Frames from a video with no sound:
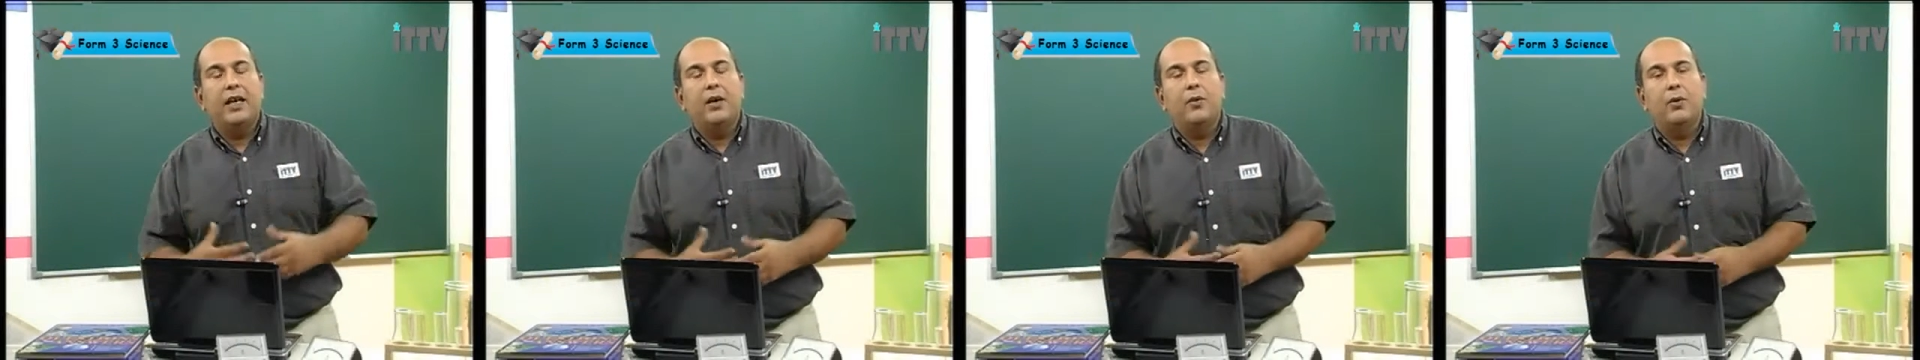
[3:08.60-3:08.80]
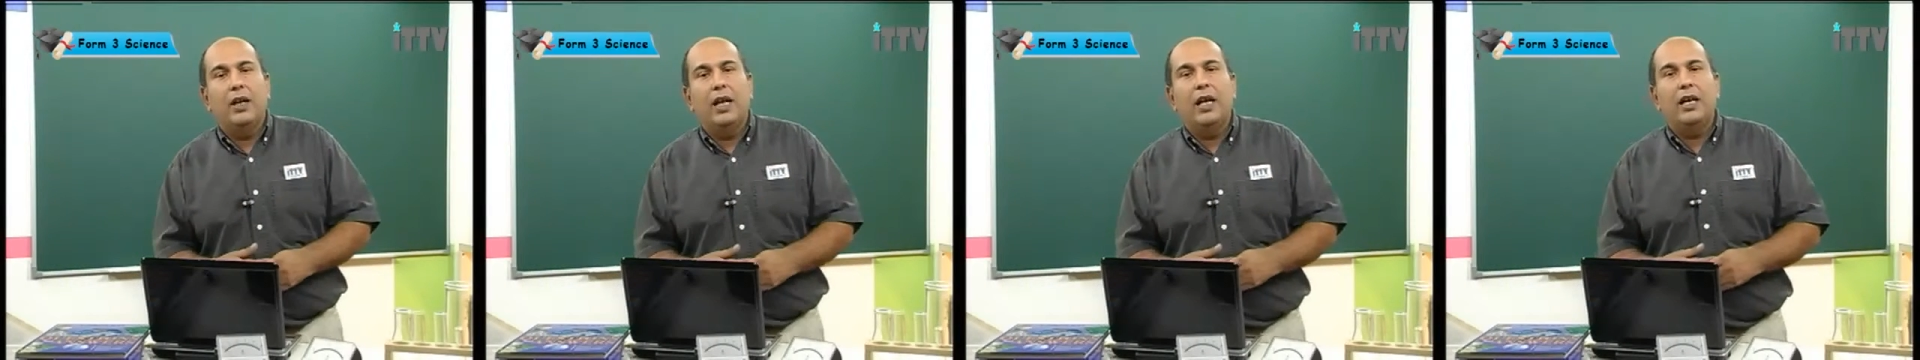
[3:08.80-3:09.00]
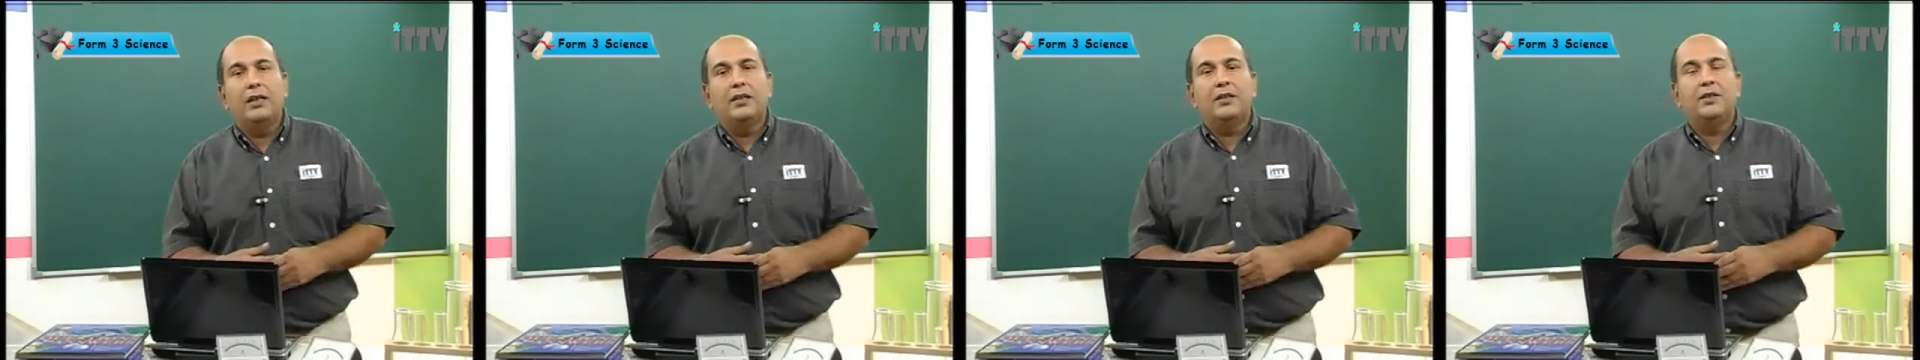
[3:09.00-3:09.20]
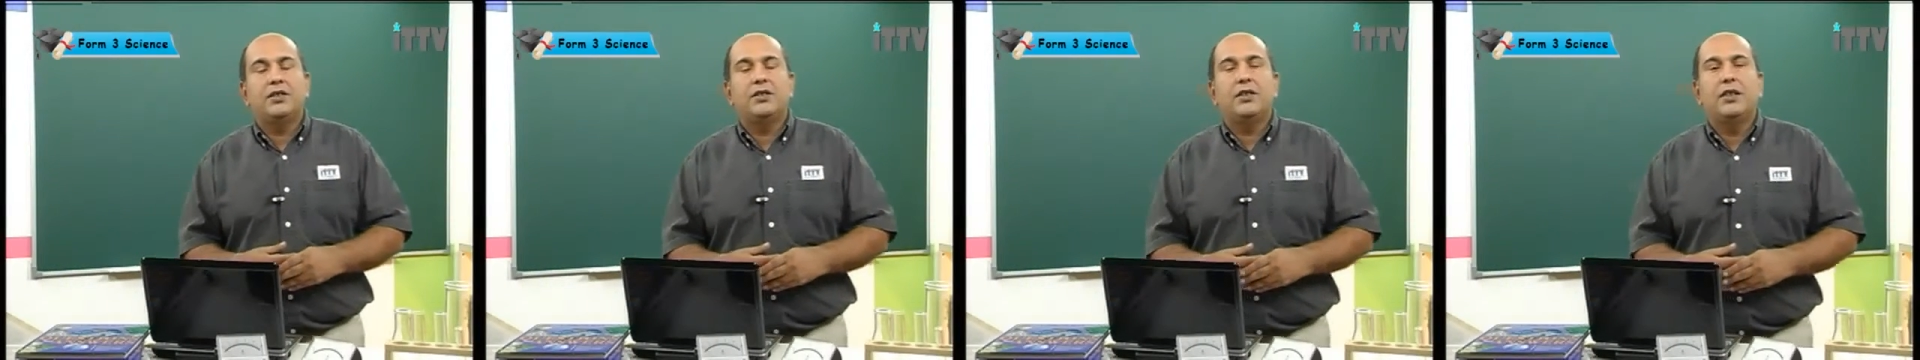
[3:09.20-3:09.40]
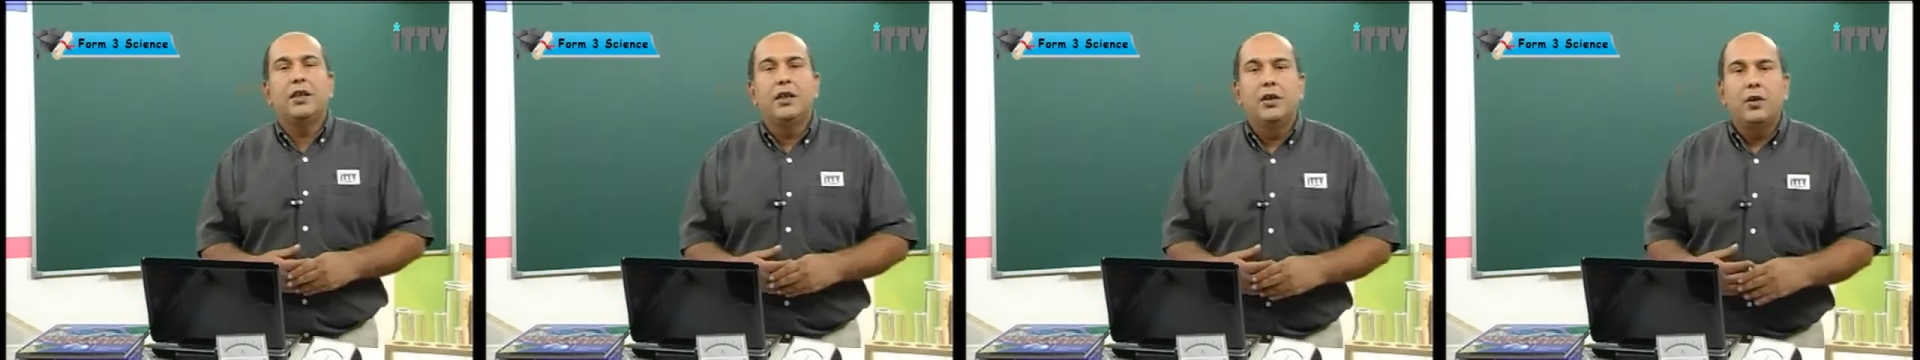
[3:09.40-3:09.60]
our
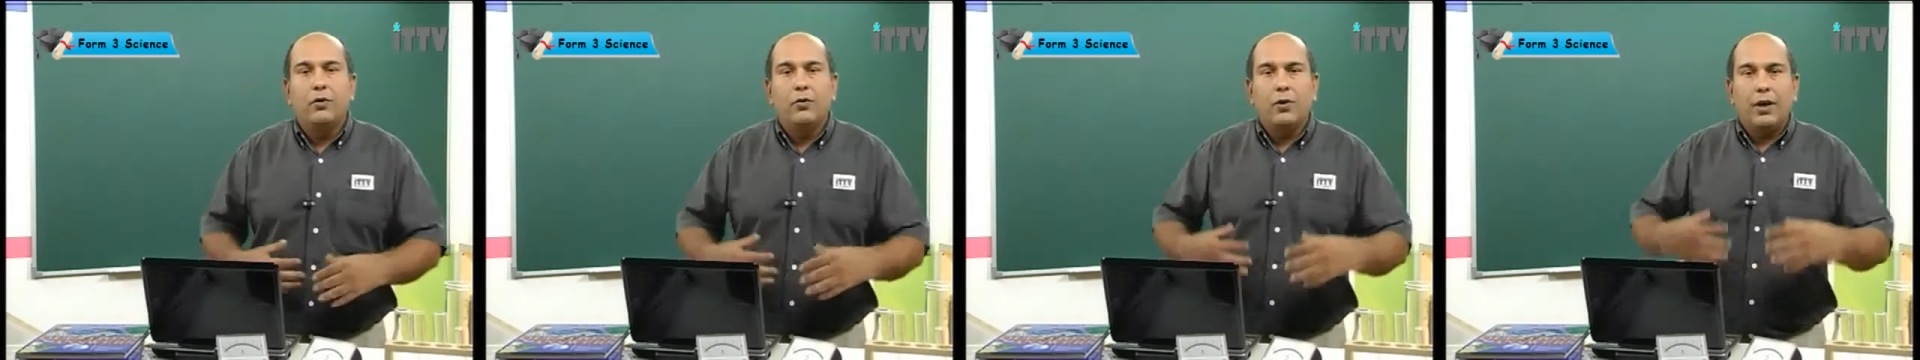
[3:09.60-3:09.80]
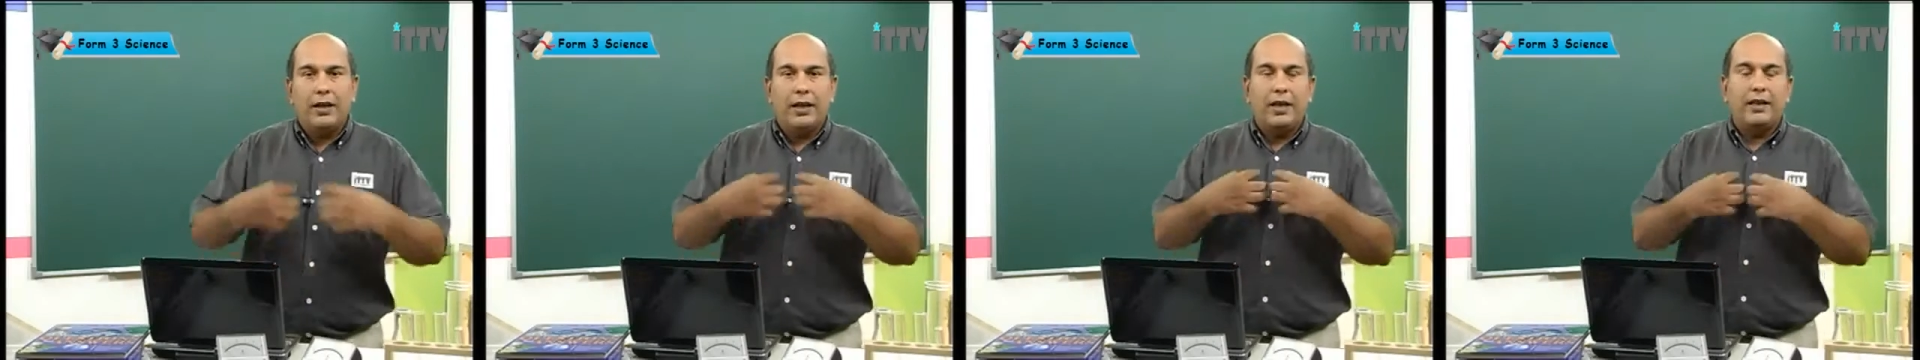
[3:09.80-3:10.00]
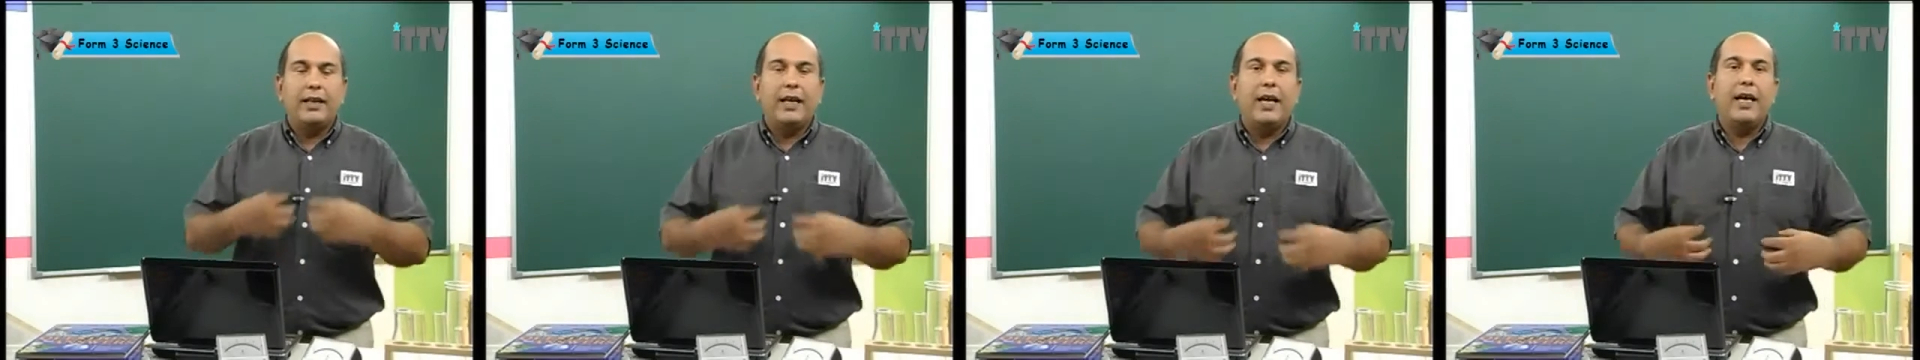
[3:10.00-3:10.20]
lungs, right at the